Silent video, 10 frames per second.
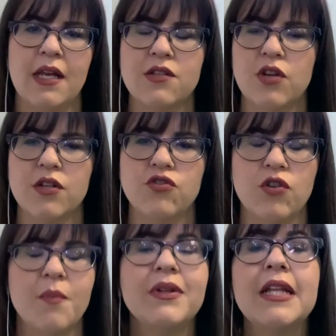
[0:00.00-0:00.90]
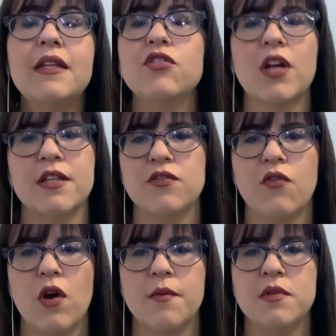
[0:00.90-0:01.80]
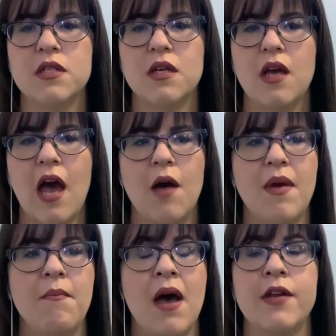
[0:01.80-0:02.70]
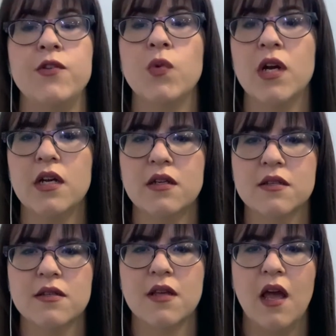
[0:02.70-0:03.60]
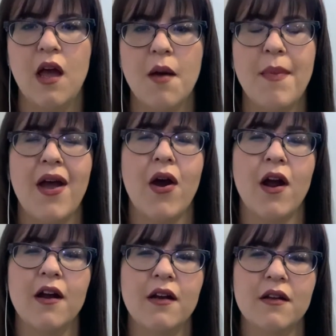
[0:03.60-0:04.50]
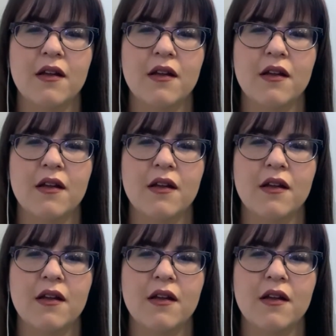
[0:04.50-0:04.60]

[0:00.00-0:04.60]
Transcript: It has completely transformed how my mind works, my heart.